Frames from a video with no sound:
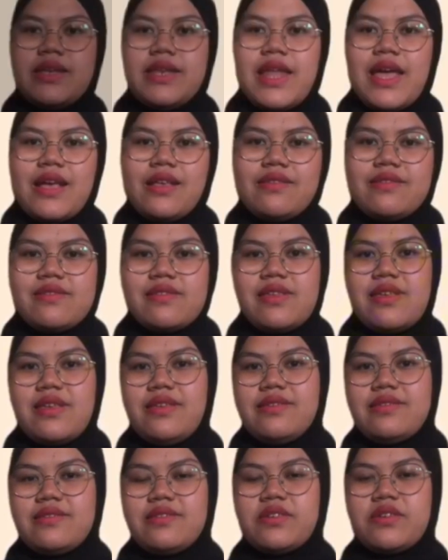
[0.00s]
Next
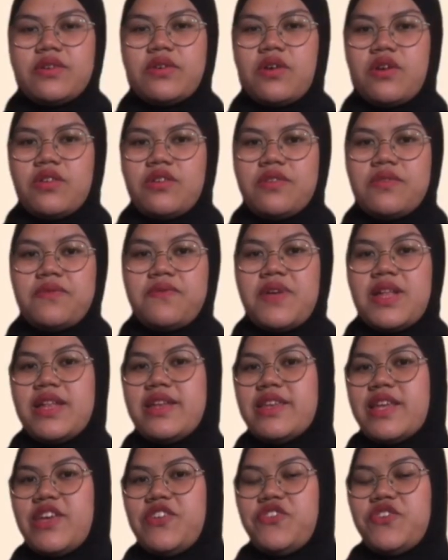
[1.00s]
is
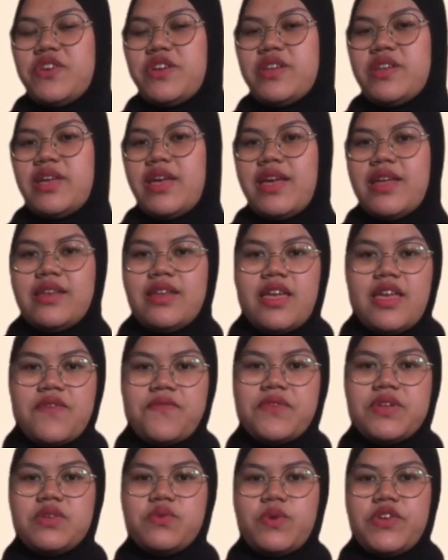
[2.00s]
cross-validation and
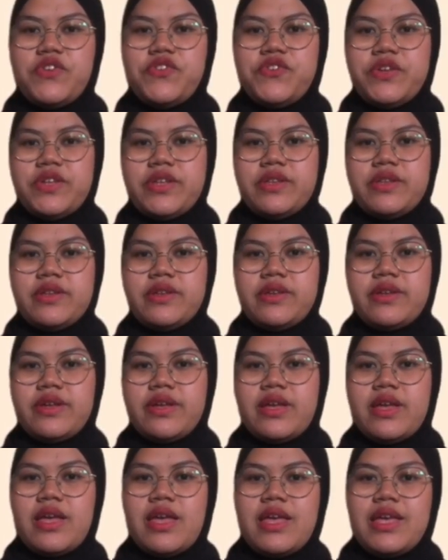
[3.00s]
evaluation.
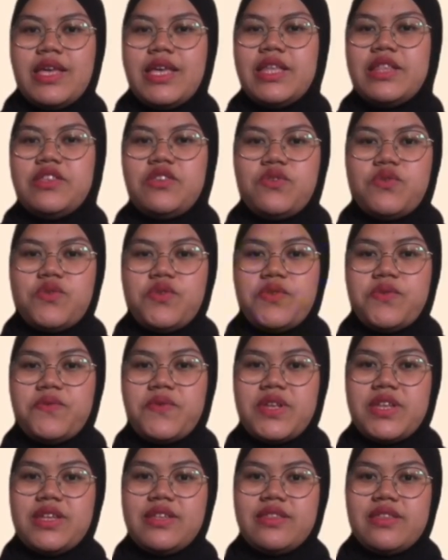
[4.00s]
It used
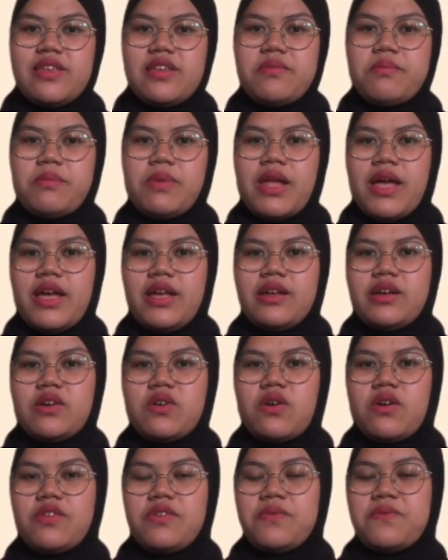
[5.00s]
Venetian blind
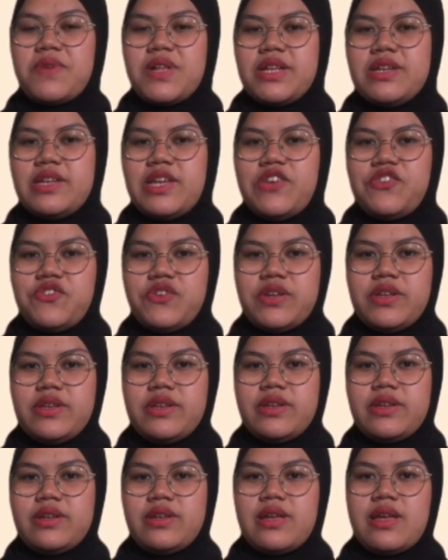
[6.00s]
cross-validation.
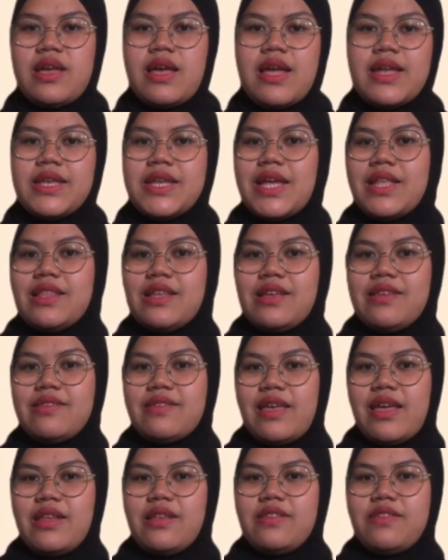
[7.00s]

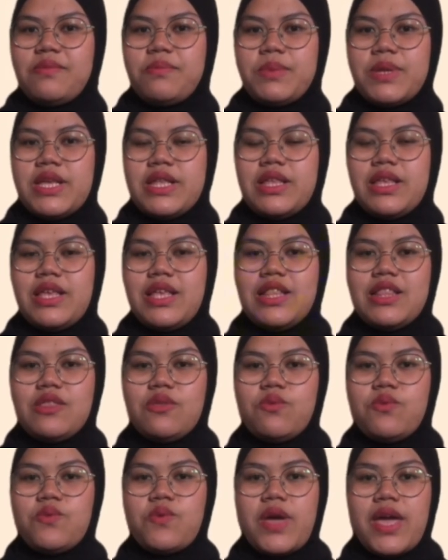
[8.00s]
Dataset split
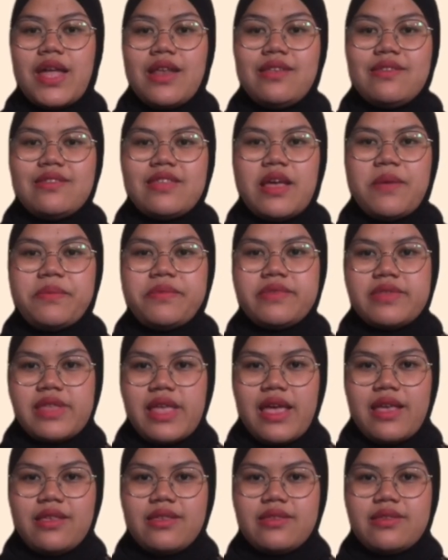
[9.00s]
into N
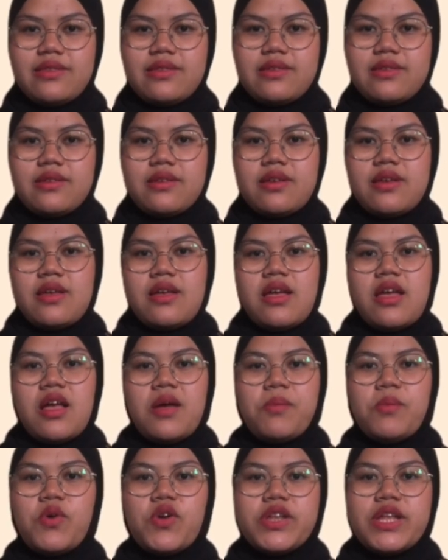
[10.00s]
subsets.
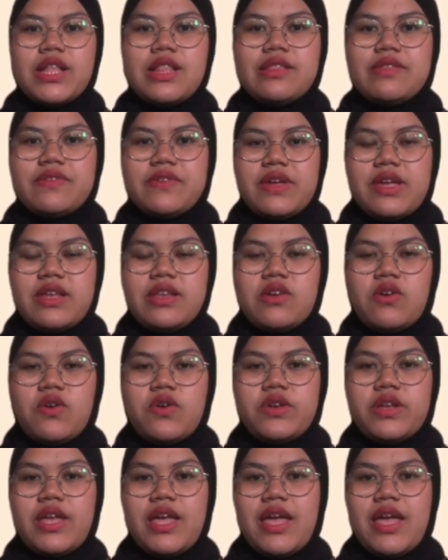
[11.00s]
Model trained on